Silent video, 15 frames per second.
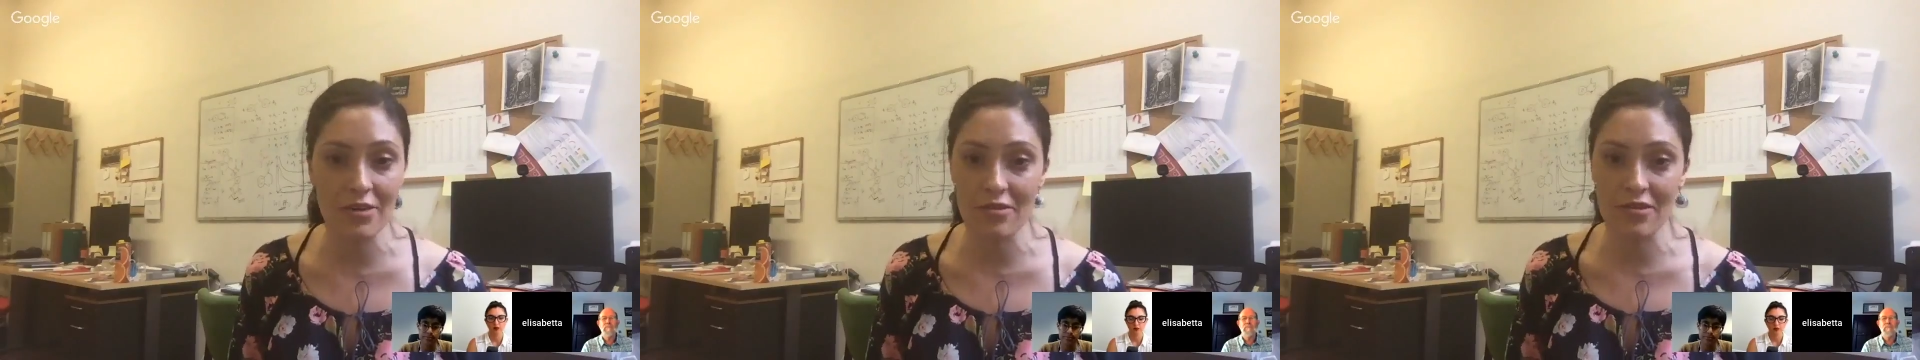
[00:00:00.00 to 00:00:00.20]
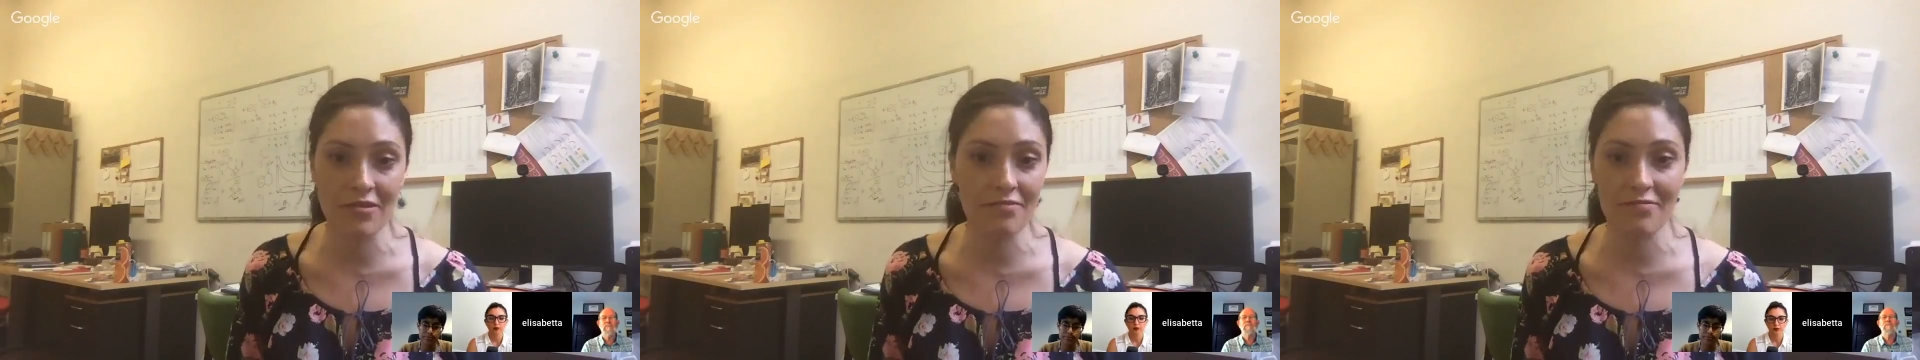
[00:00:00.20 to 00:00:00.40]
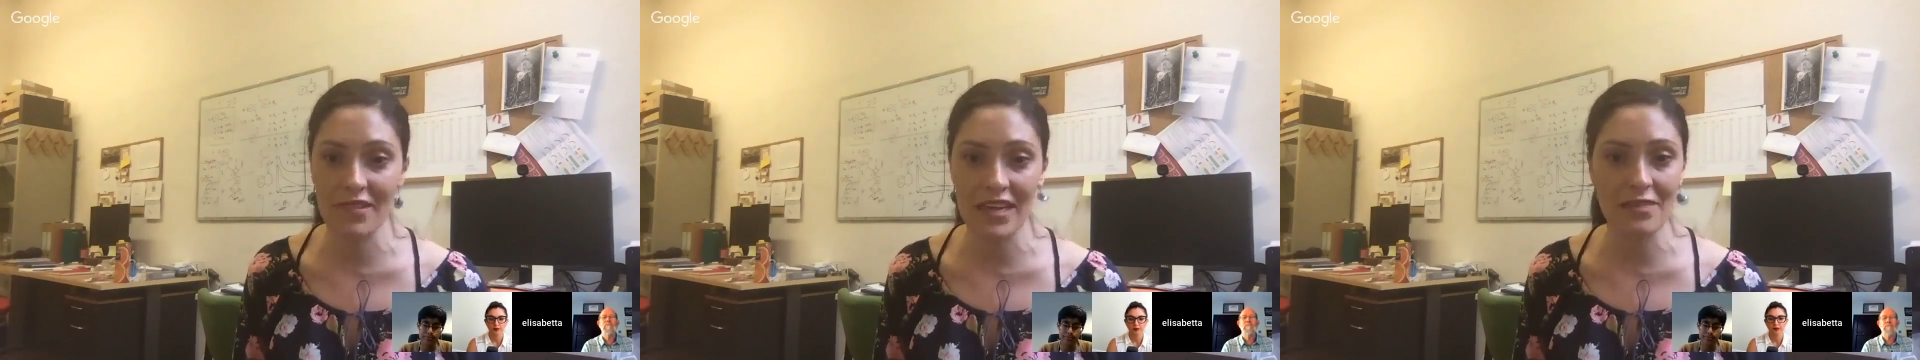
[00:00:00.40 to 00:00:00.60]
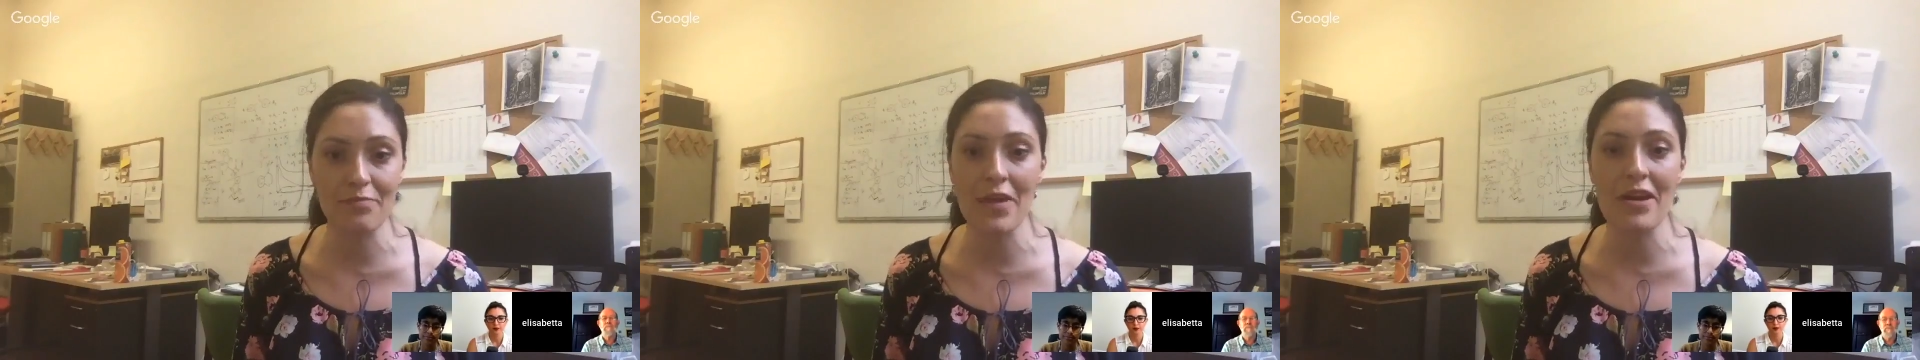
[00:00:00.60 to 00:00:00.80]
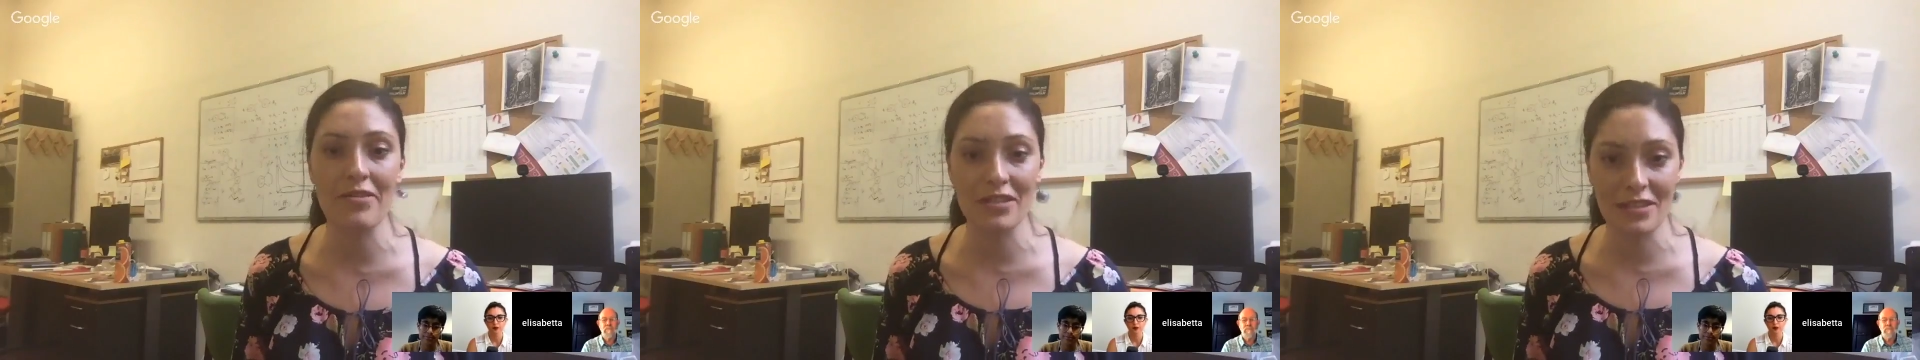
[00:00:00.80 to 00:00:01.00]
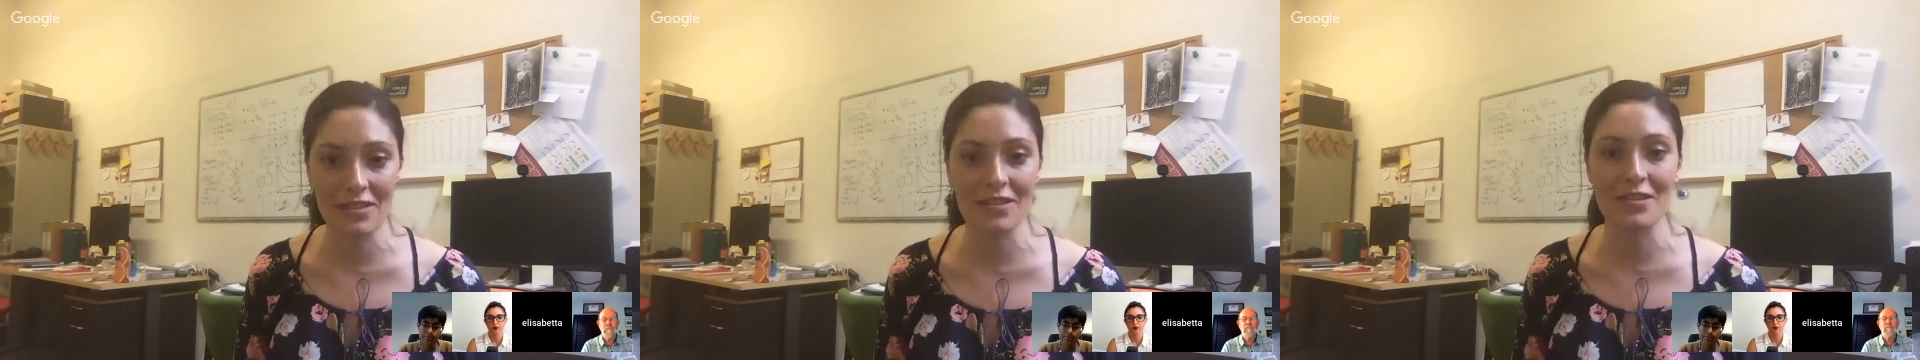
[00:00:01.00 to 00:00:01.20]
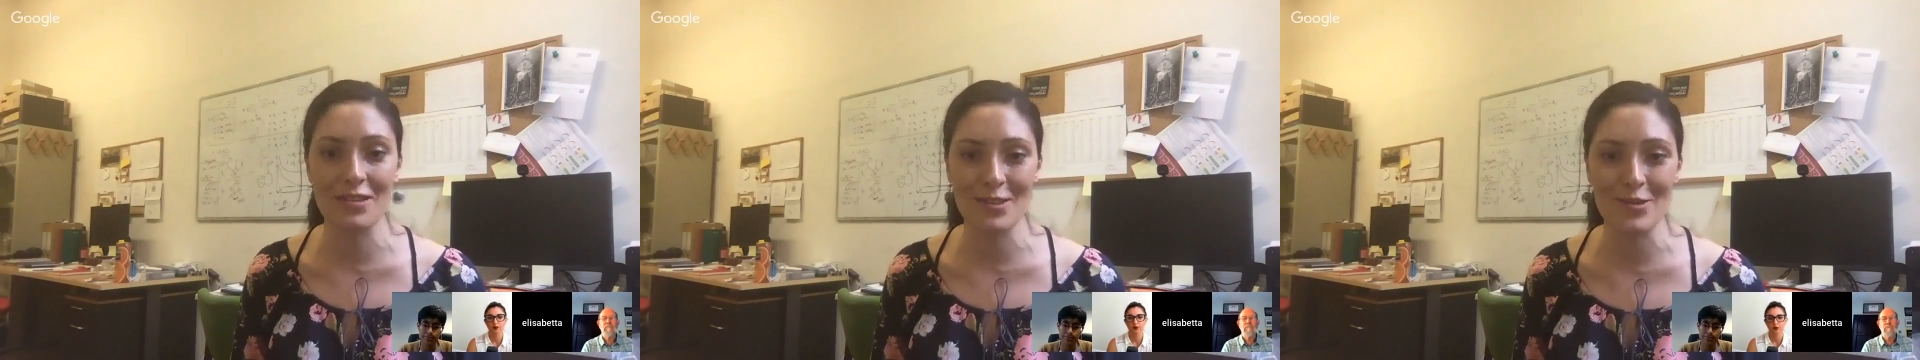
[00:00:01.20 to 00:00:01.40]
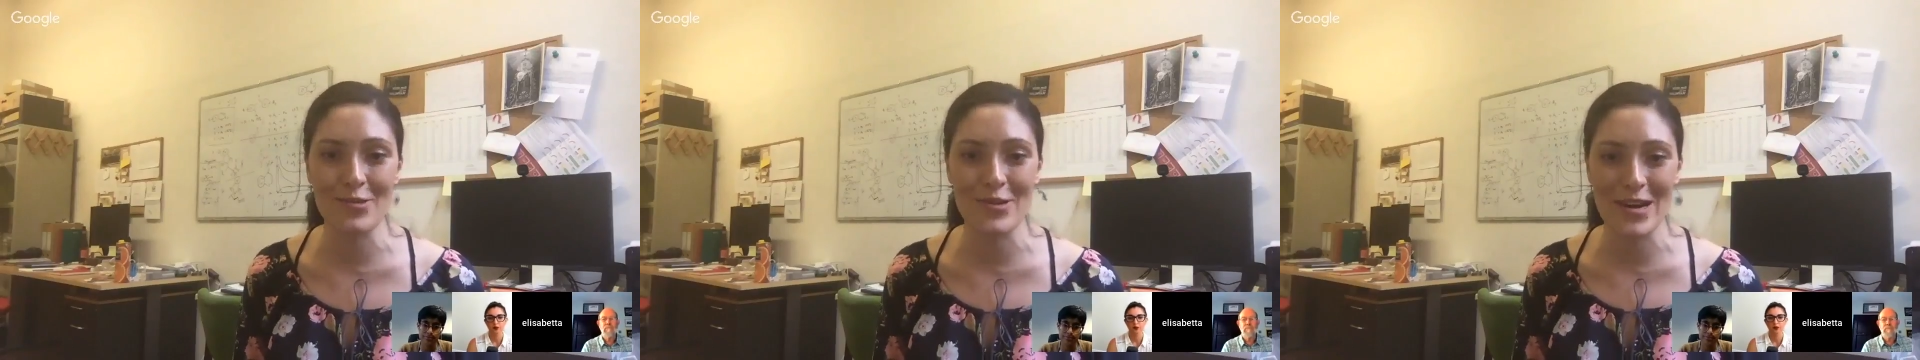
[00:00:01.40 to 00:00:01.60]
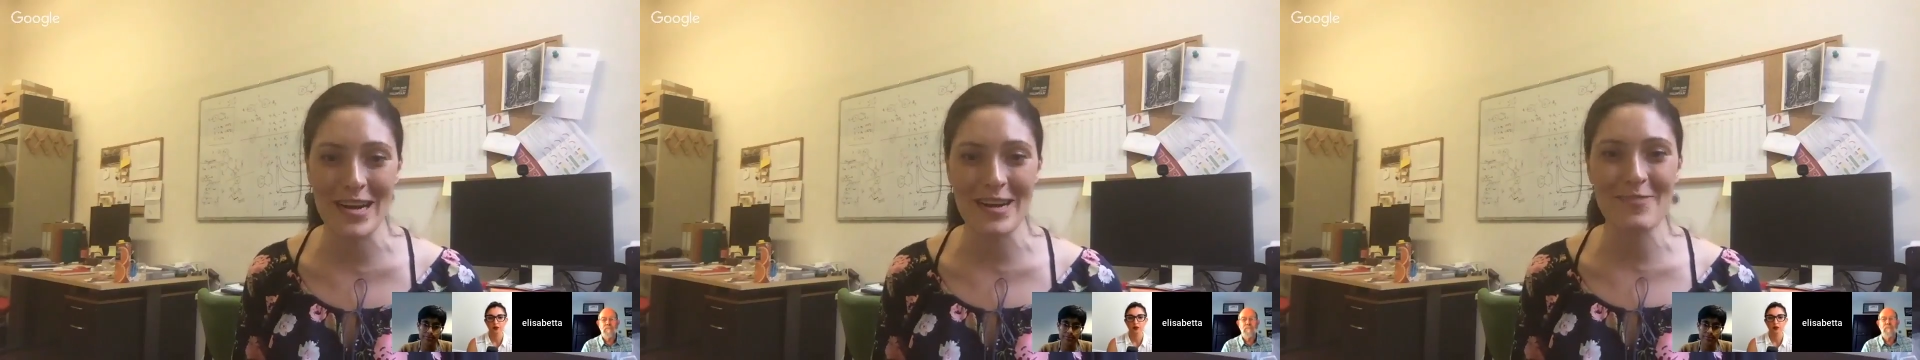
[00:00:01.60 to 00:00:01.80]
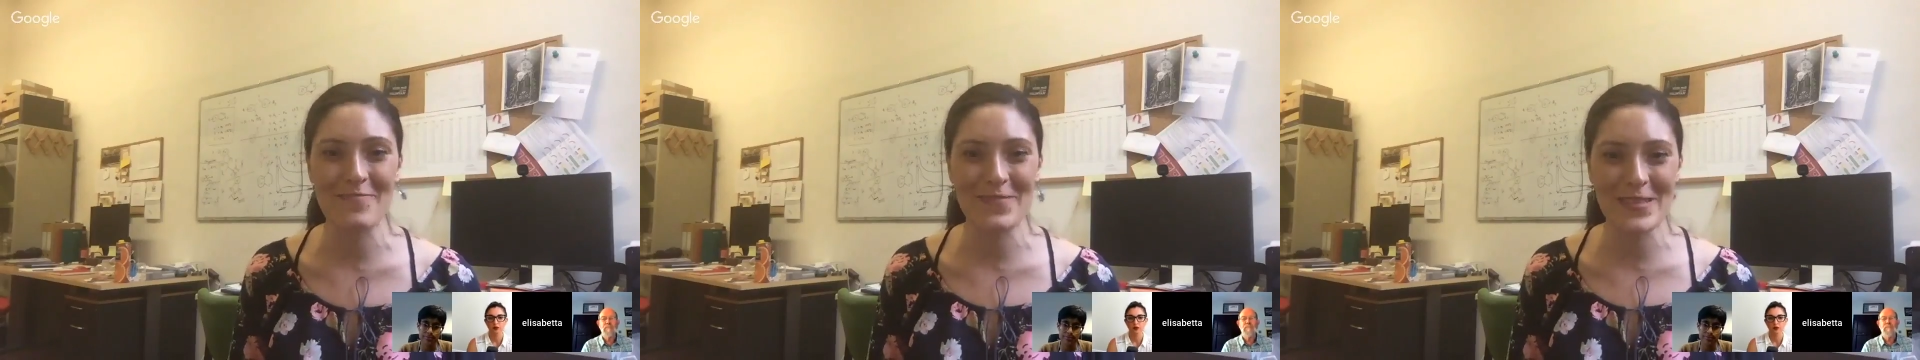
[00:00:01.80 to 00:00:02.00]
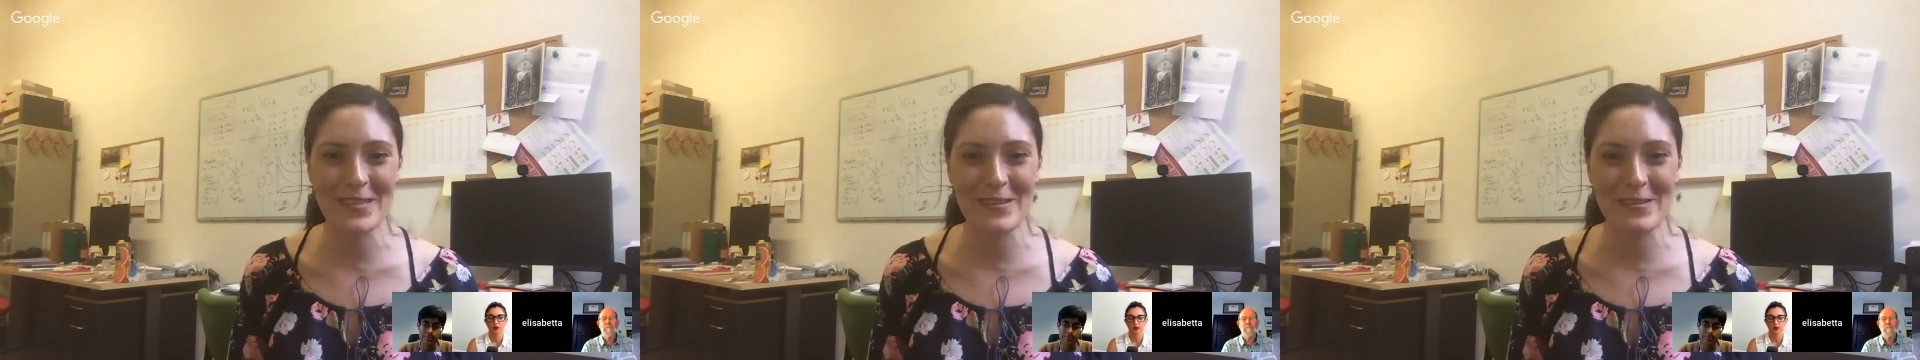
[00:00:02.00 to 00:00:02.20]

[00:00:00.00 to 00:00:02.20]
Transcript: early or get married so early.